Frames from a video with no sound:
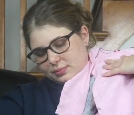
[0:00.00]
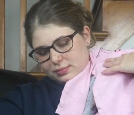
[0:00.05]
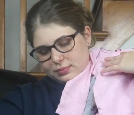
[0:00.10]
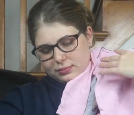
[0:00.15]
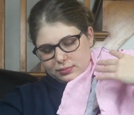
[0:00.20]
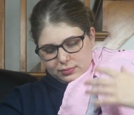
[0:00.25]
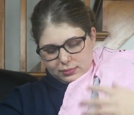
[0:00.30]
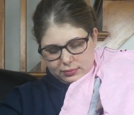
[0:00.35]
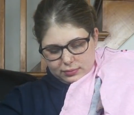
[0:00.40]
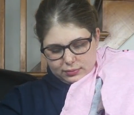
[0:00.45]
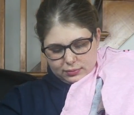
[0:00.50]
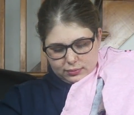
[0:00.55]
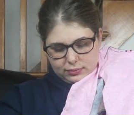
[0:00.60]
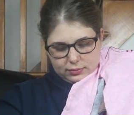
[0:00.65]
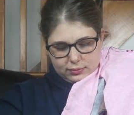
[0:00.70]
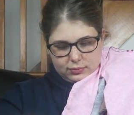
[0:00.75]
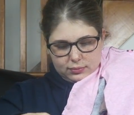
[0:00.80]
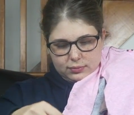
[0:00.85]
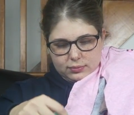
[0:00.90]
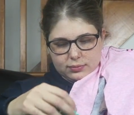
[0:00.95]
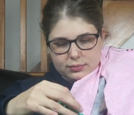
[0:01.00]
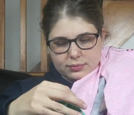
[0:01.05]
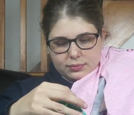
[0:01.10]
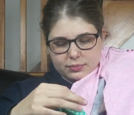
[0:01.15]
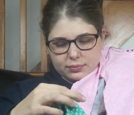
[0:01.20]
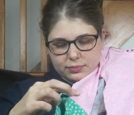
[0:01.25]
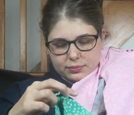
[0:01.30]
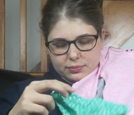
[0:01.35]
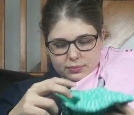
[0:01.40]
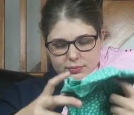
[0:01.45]

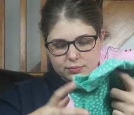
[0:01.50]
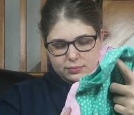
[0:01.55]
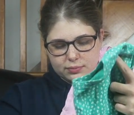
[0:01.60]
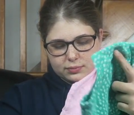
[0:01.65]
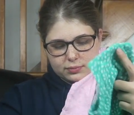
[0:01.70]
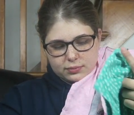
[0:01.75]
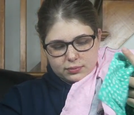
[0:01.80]
[no speech]